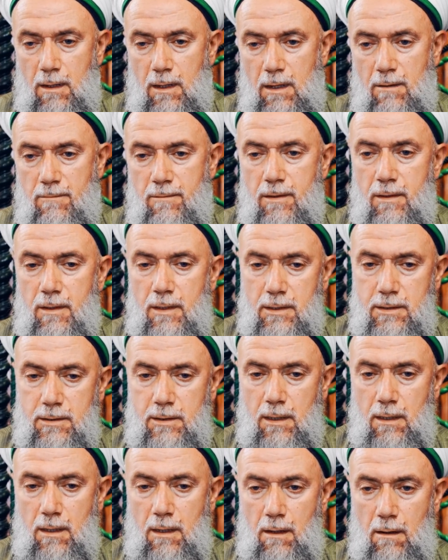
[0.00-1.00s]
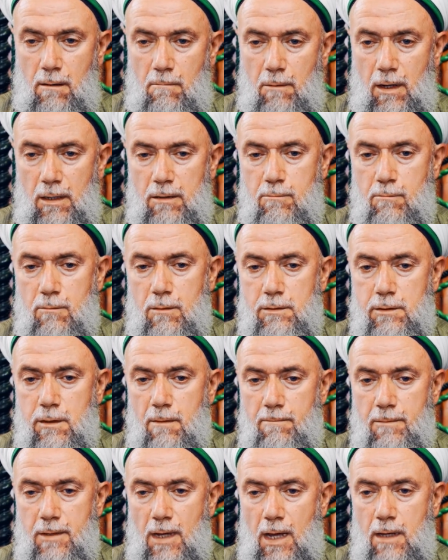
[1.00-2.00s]
Even this, but
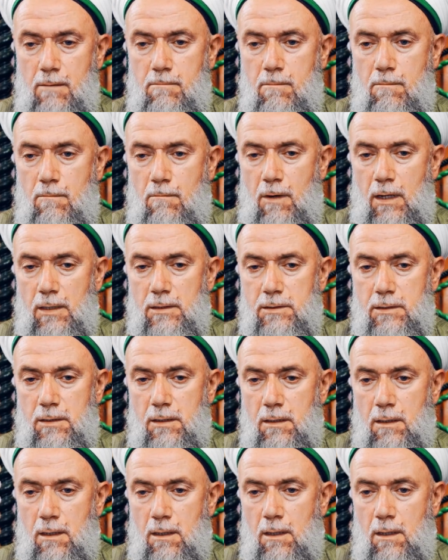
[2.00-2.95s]
Muslim time was